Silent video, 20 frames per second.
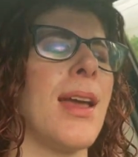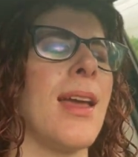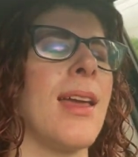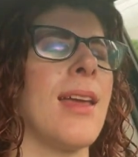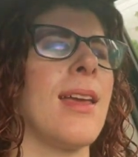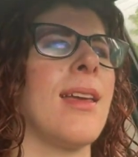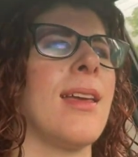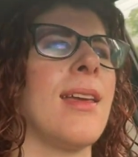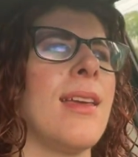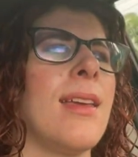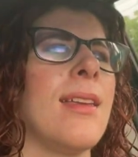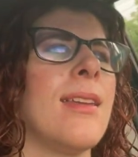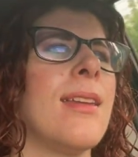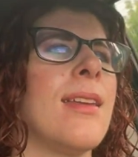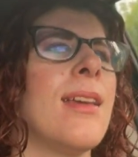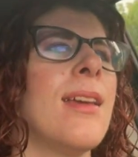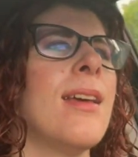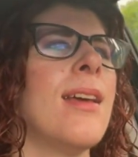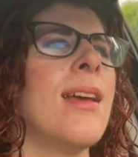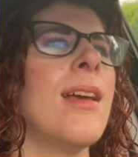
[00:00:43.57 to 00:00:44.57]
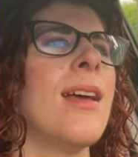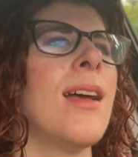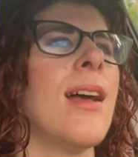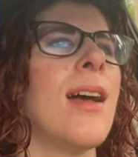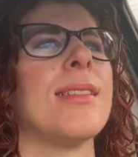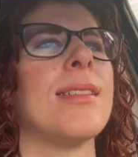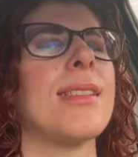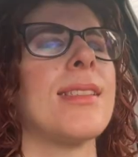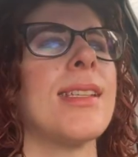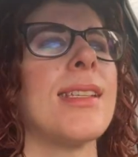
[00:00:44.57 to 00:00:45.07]
an
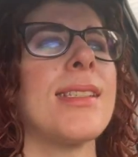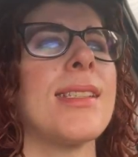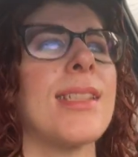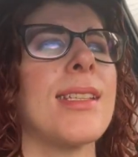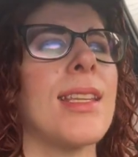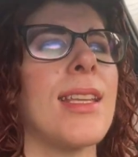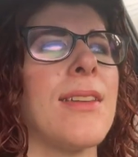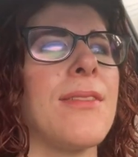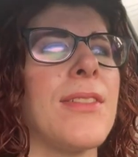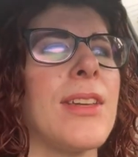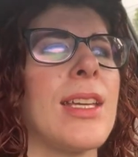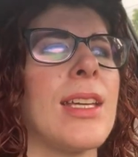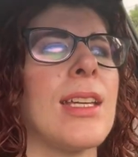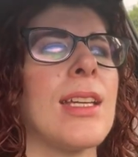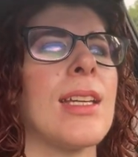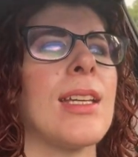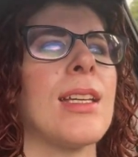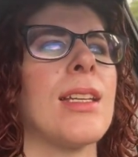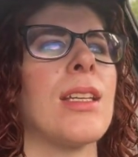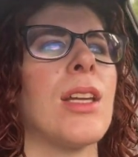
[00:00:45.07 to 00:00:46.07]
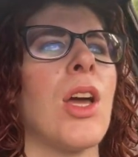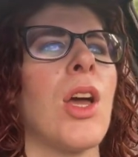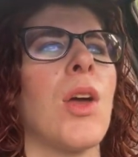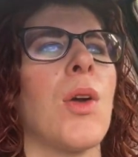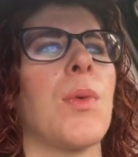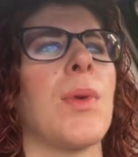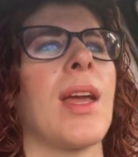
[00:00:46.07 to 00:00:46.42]
assisted living.